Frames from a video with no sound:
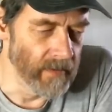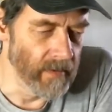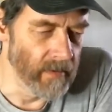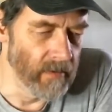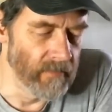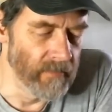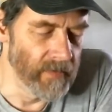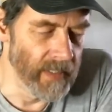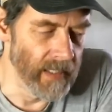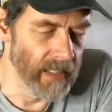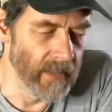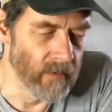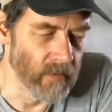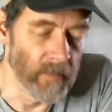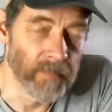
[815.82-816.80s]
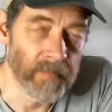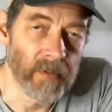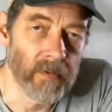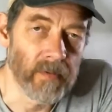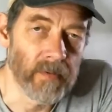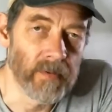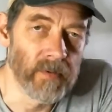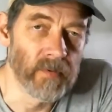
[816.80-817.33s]
over the helicopter.
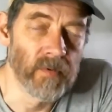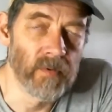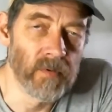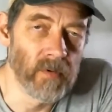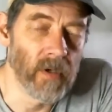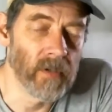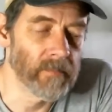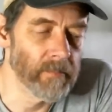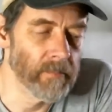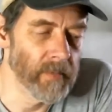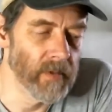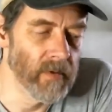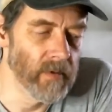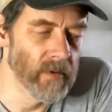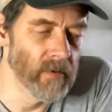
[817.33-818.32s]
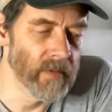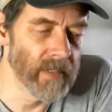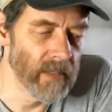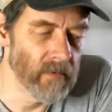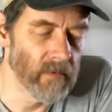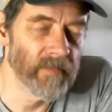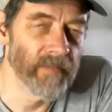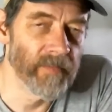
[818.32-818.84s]
You
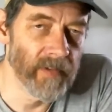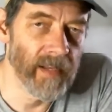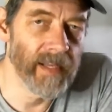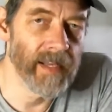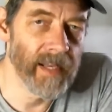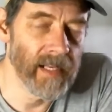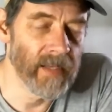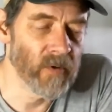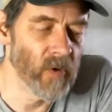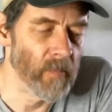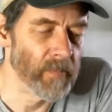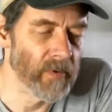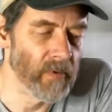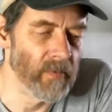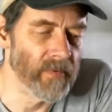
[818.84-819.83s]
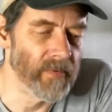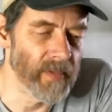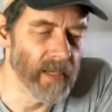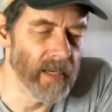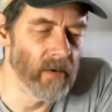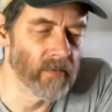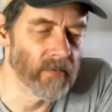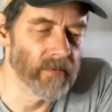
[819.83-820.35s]
cannot fly a helicopter
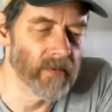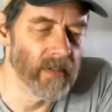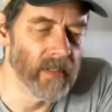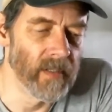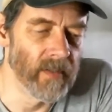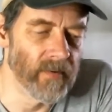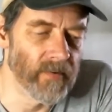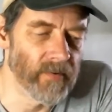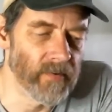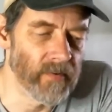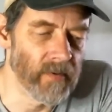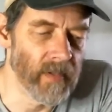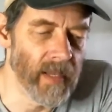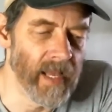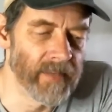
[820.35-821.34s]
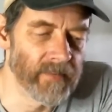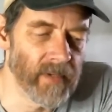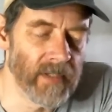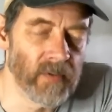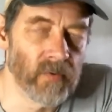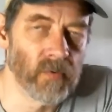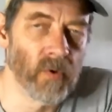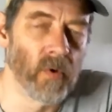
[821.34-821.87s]
without its
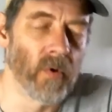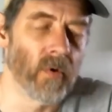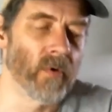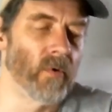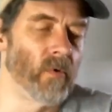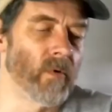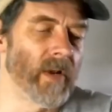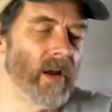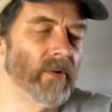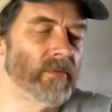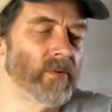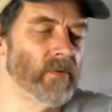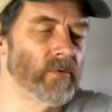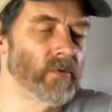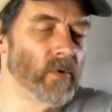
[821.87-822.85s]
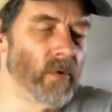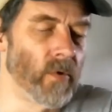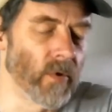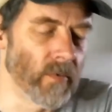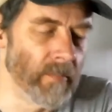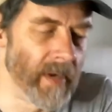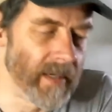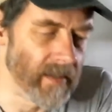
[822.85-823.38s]
anti-torque or
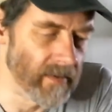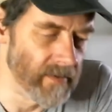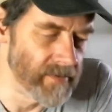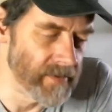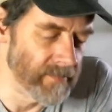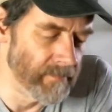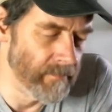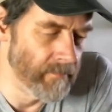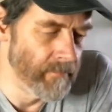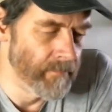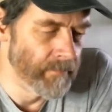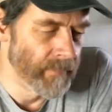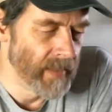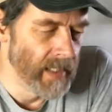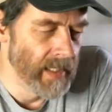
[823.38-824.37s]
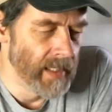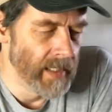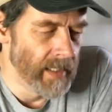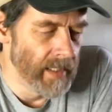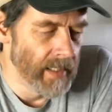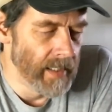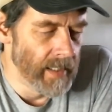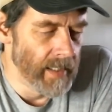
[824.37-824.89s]
counter-torque mechanism,
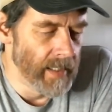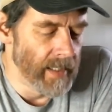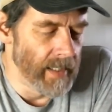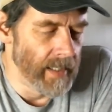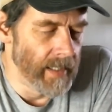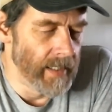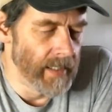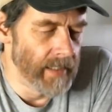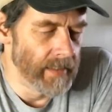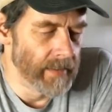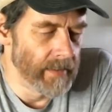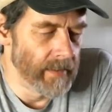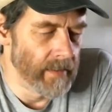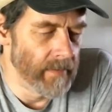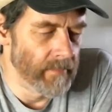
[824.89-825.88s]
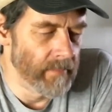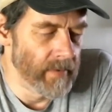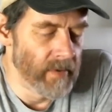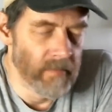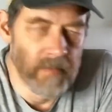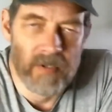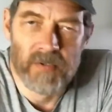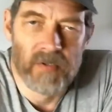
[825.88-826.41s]
and
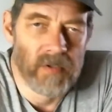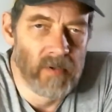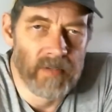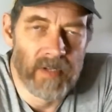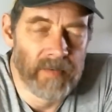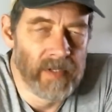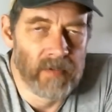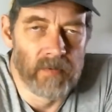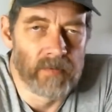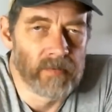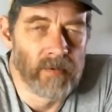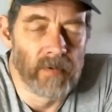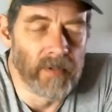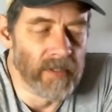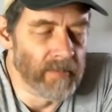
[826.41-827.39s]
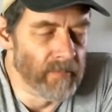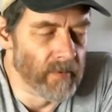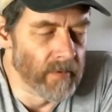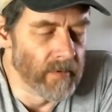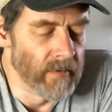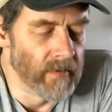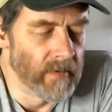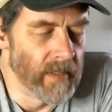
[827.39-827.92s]
because you don't have any control anymore.
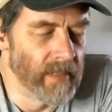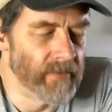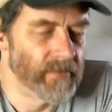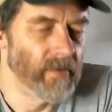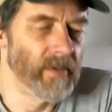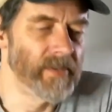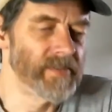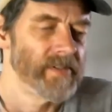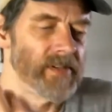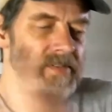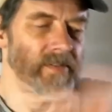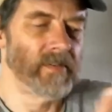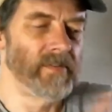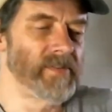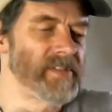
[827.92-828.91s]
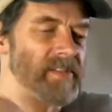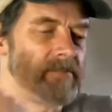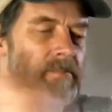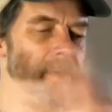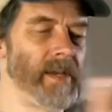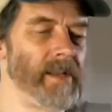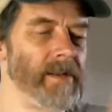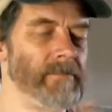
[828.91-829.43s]
And so it's just going to
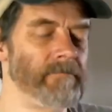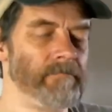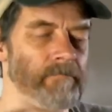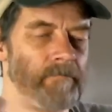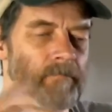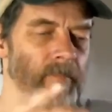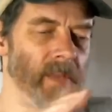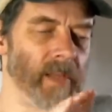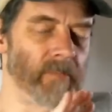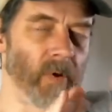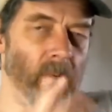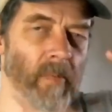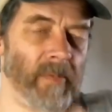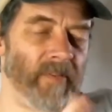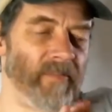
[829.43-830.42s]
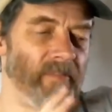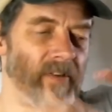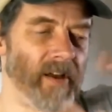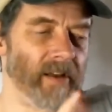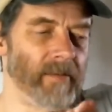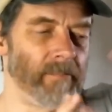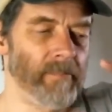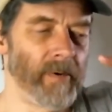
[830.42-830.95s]
spin and probably fly
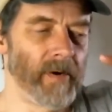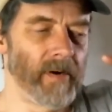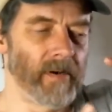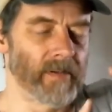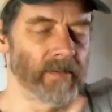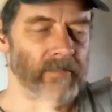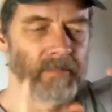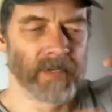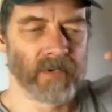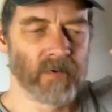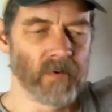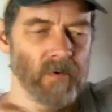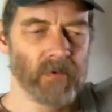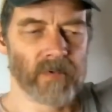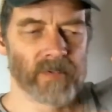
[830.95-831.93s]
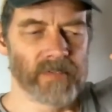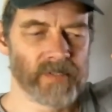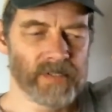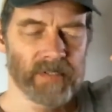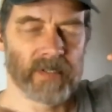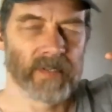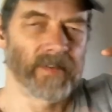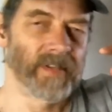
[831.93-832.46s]
apart,
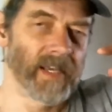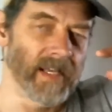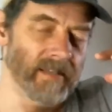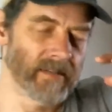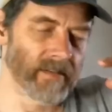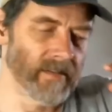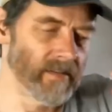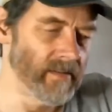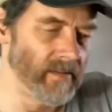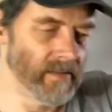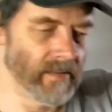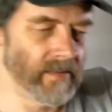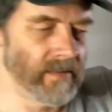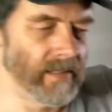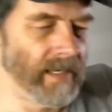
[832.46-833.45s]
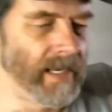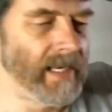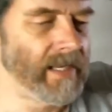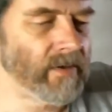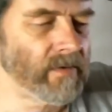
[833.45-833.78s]
because that if